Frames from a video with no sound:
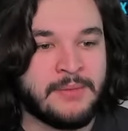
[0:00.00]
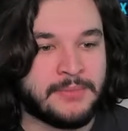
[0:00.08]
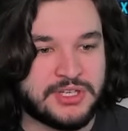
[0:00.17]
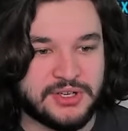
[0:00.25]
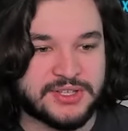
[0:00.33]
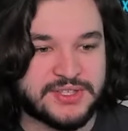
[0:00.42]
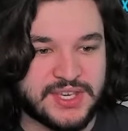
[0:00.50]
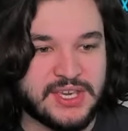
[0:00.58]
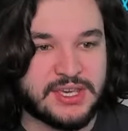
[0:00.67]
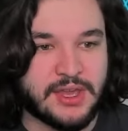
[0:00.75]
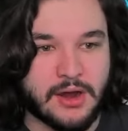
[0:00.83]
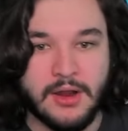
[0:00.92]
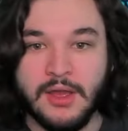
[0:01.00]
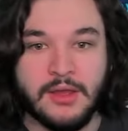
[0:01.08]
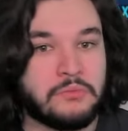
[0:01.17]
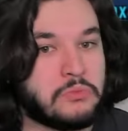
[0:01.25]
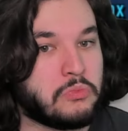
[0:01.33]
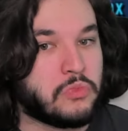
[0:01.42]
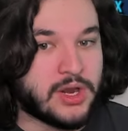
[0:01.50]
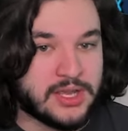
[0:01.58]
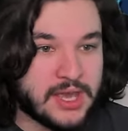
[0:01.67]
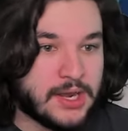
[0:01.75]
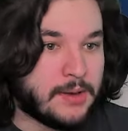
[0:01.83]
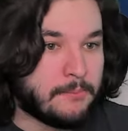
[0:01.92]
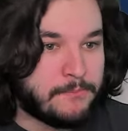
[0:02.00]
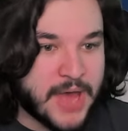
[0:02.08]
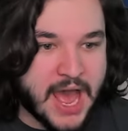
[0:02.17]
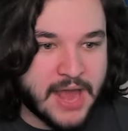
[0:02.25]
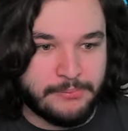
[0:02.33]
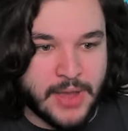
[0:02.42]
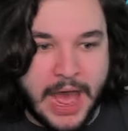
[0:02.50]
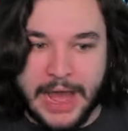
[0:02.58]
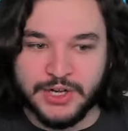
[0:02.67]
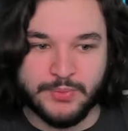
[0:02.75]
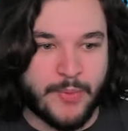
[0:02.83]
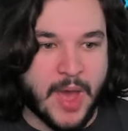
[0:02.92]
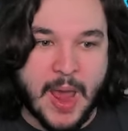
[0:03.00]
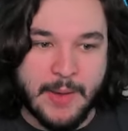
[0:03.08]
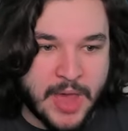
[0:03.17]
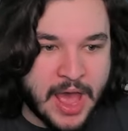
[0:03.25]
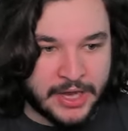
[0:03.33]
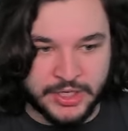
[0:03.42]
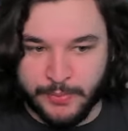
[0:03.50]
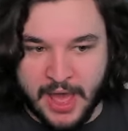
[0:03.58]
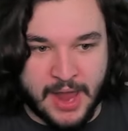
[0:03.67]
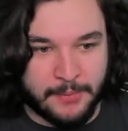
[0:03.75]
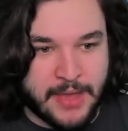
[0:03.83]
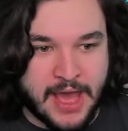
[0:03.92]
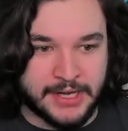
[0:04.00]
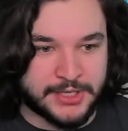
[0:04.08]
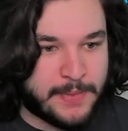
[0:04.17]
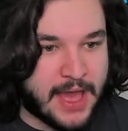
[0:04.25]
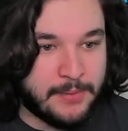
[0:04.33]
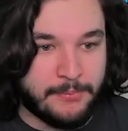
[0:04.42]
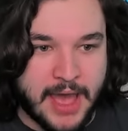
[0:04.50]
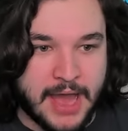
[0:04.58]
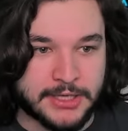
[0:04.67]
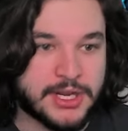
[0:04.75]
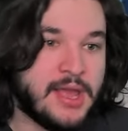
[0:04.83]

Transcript: But you can see here, again, Bad Batch, Bad Batch, Bad Batch, Bad Batch.